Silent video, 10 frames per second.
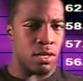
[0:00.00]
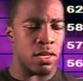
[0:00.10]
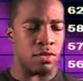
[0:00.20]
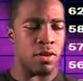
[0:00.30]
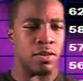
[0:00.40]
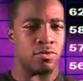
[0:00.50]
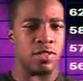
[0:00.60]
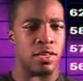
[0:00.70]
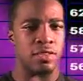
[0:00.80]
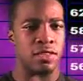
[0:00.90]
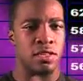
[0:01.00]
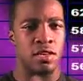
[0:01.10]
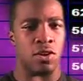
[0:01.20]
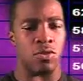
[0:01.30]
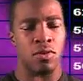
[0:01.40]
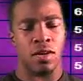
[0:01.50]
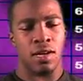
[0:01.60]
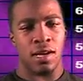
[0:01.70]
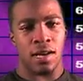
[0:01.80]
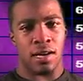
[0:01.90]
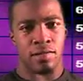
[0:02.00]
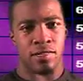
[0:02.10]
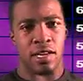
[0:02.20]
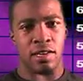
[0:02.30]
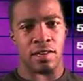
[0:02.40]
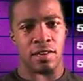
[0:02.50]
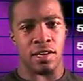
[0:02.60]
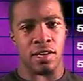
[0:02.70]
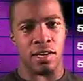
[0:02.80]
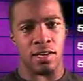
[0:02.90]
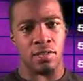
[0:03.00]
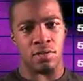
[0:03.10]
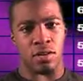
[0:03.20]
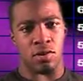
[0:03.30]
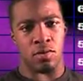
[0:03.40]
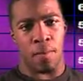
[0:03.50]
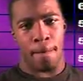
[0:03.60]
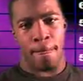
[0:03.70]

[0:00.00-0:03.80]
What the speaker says: I don't see how this is going to go. It's not looking good, you know.